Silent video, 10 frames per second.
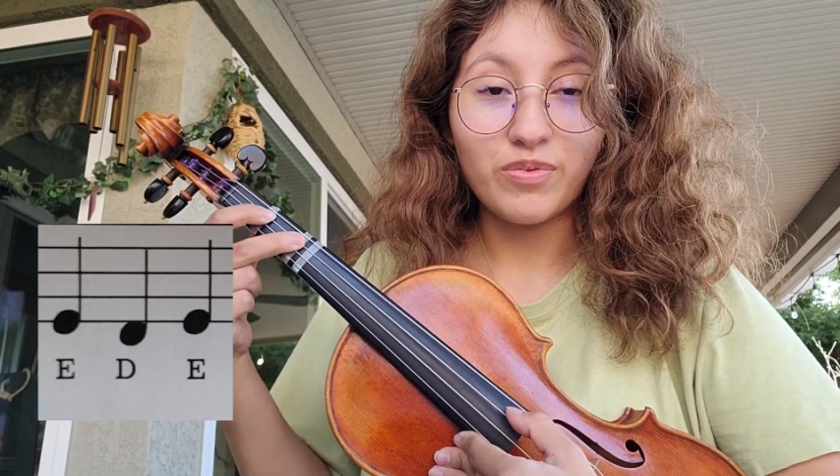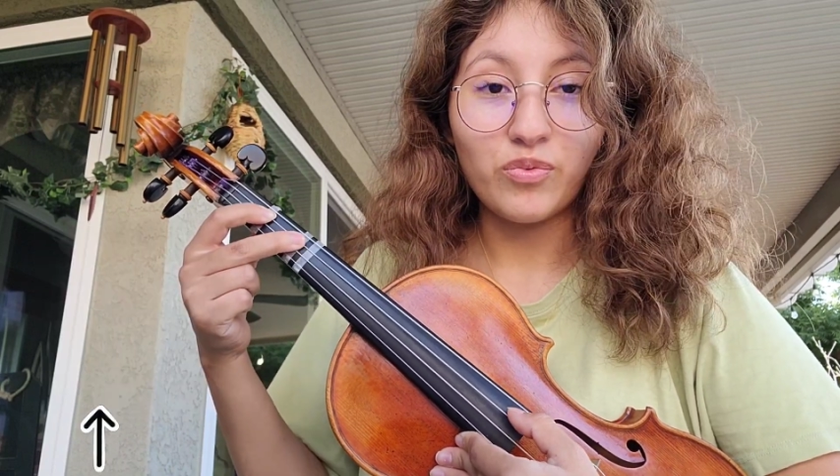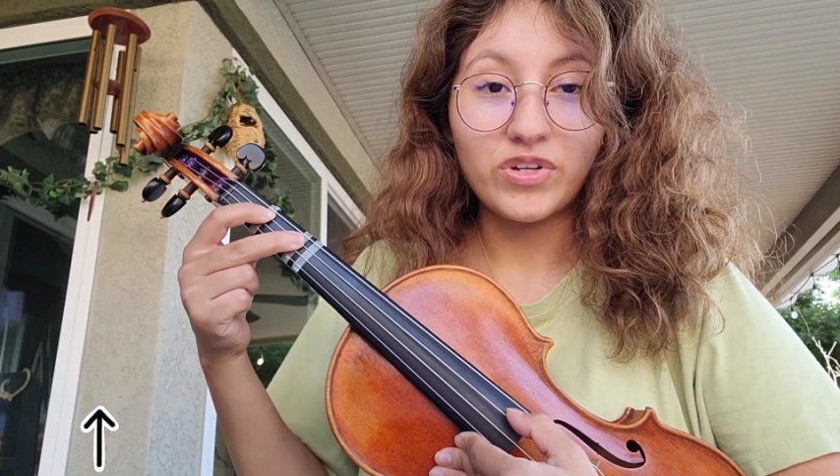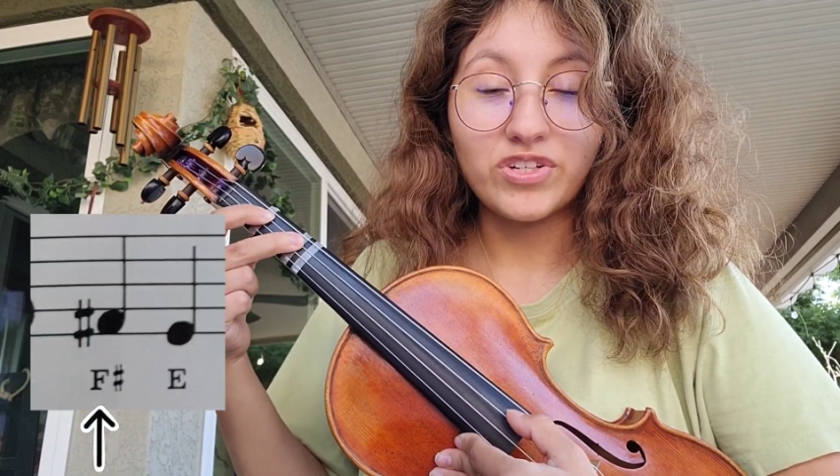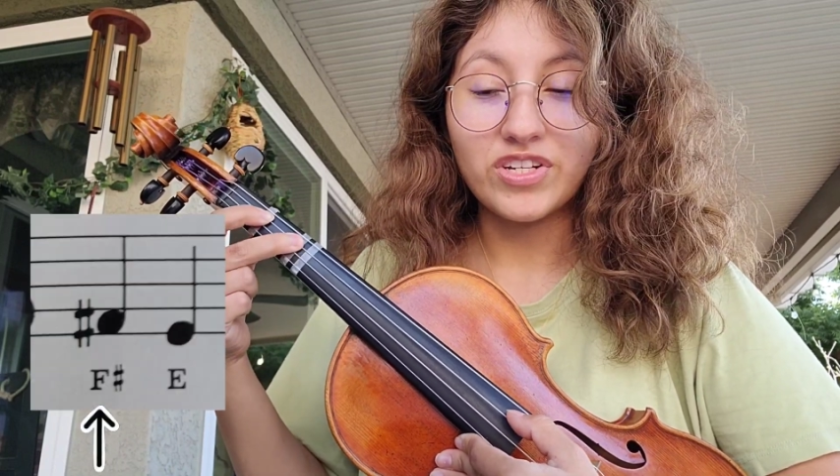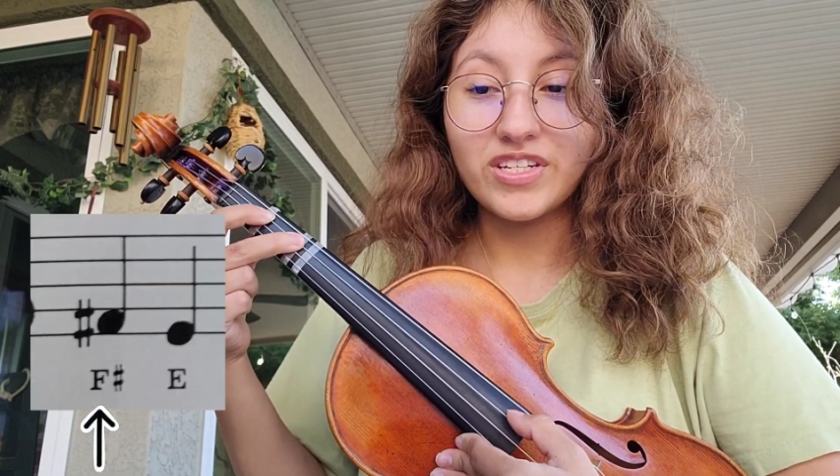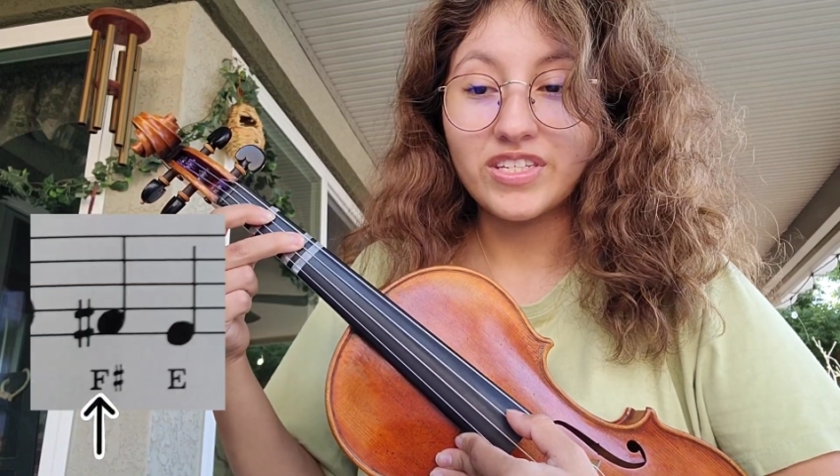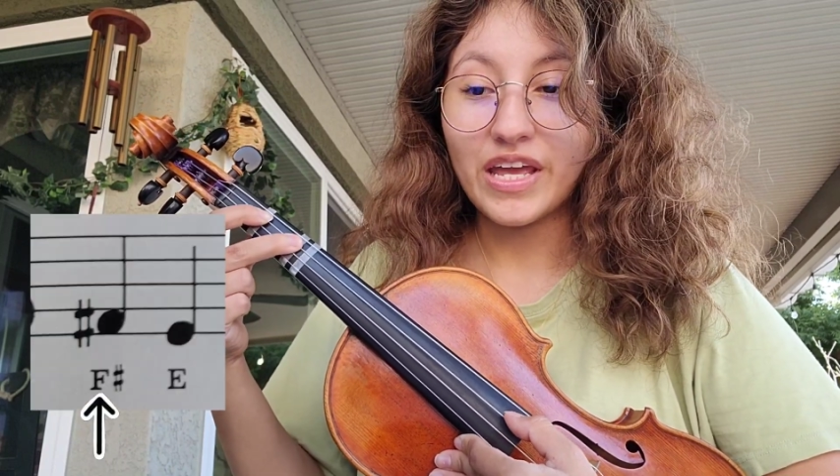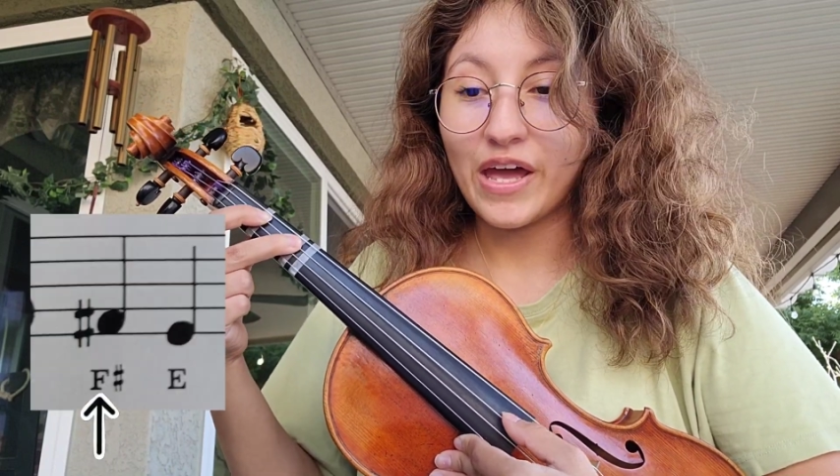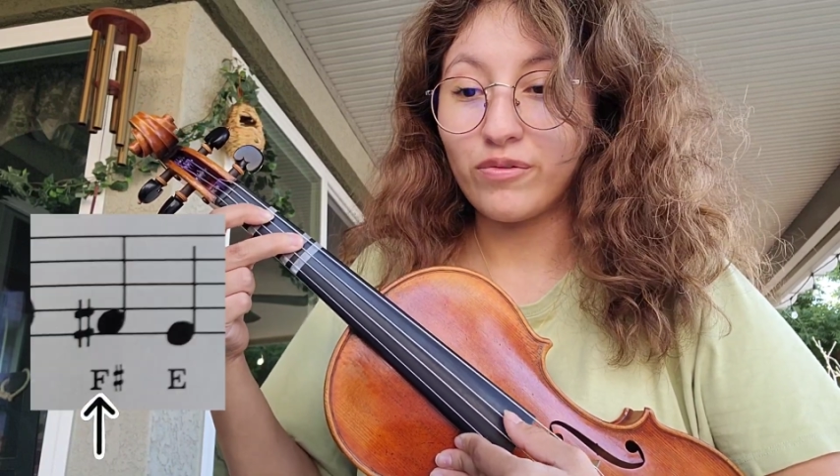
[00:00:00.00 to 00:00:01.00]
which
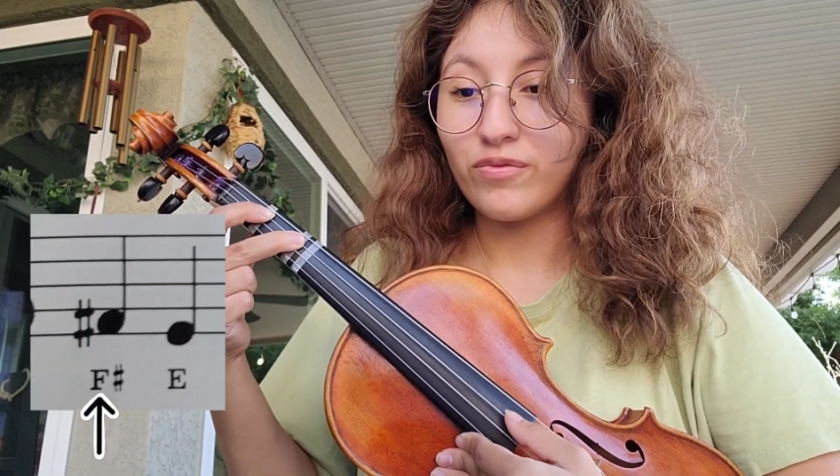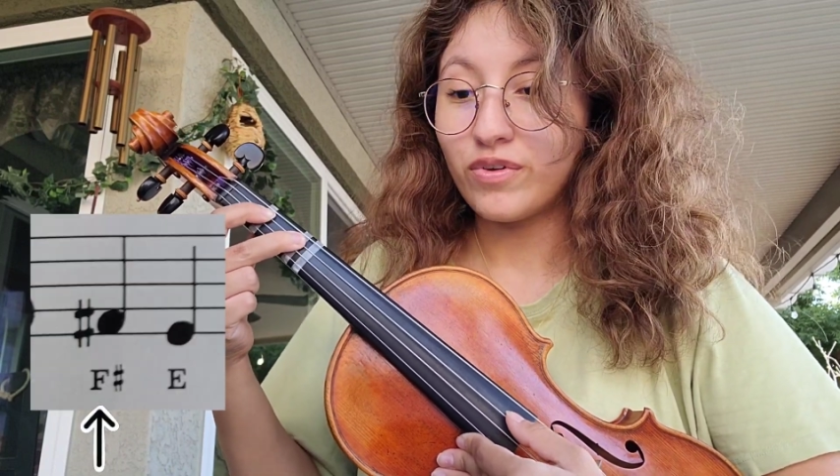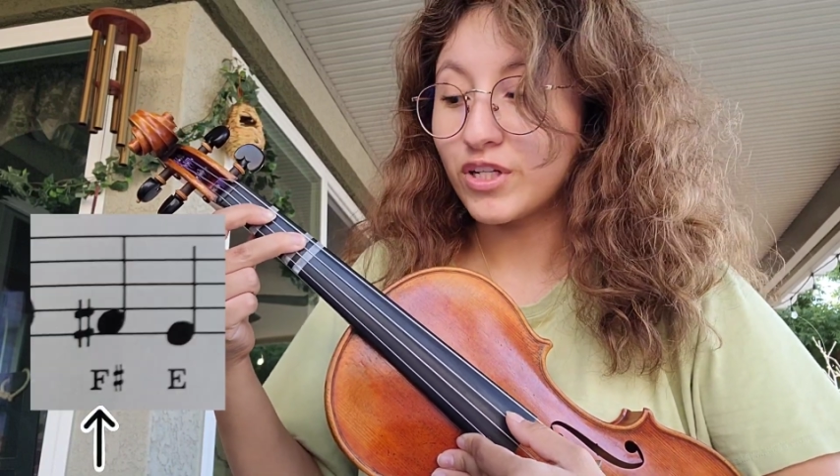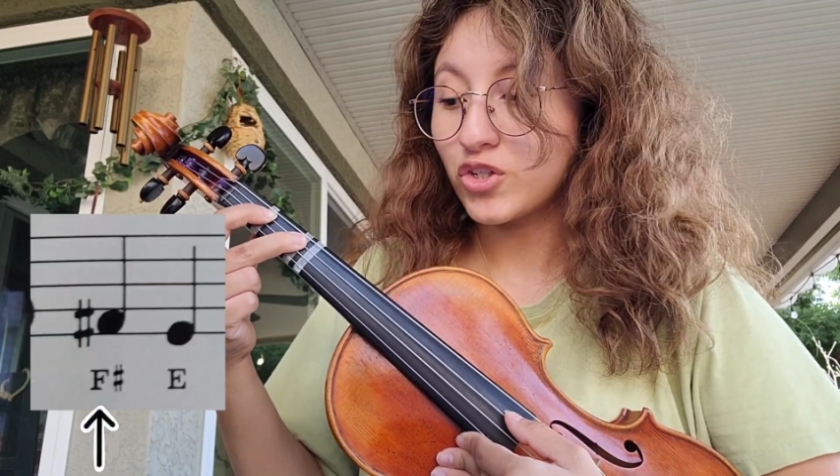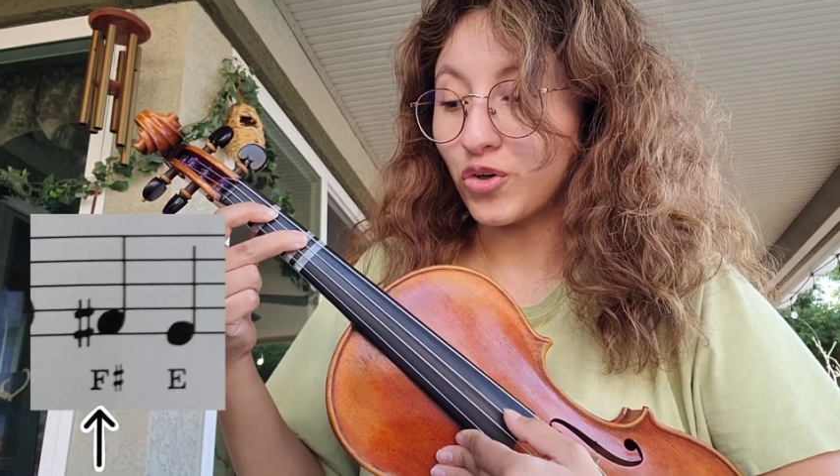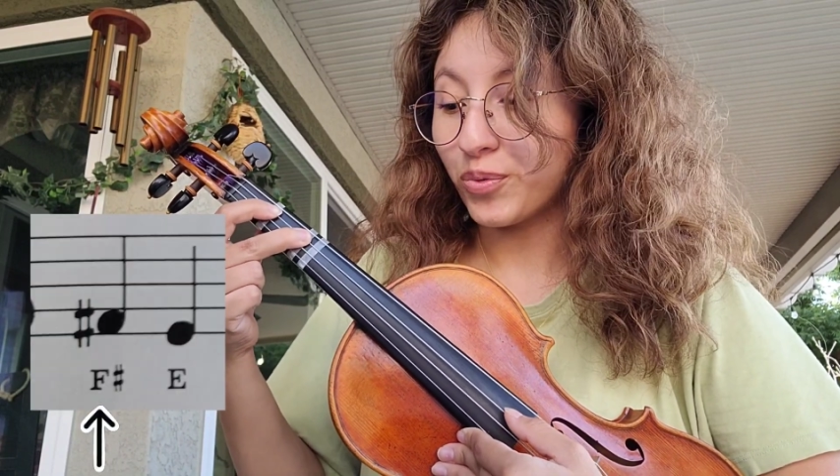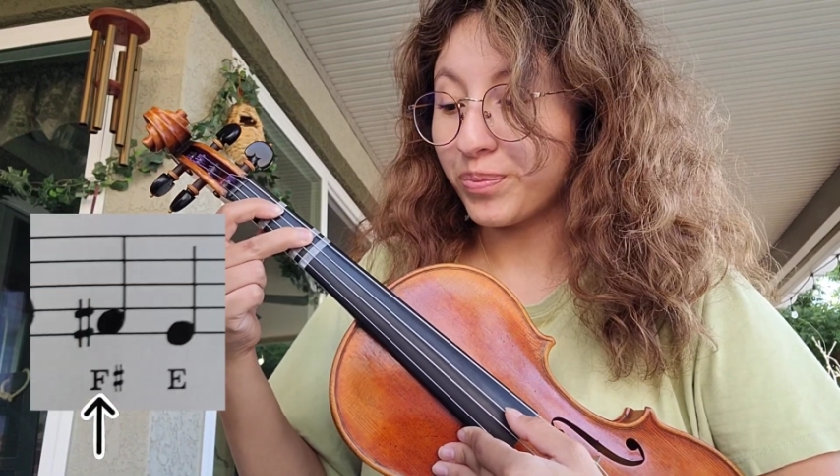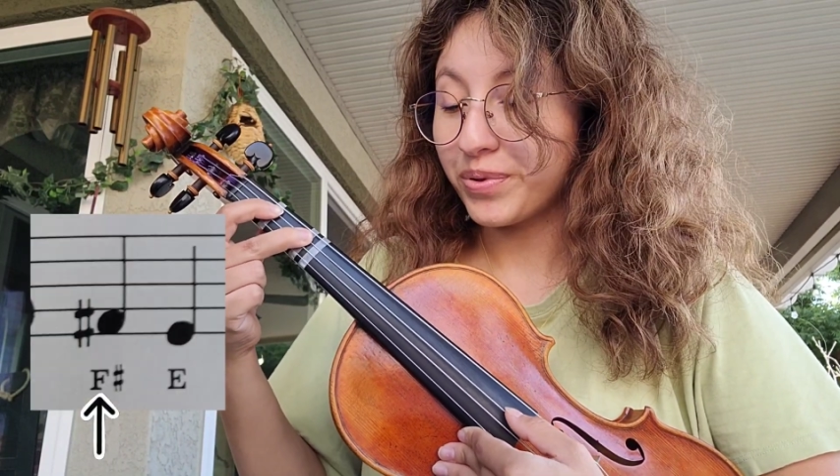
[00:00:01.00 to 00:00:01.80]
is F sharp.